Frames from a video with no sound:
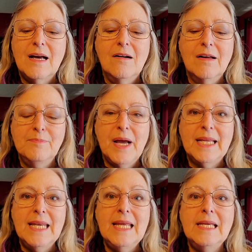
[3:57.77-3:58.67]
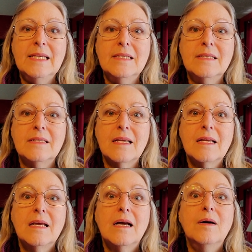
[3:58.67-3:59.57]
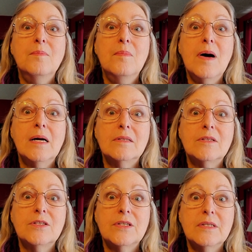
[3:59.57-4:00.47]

On my knees, much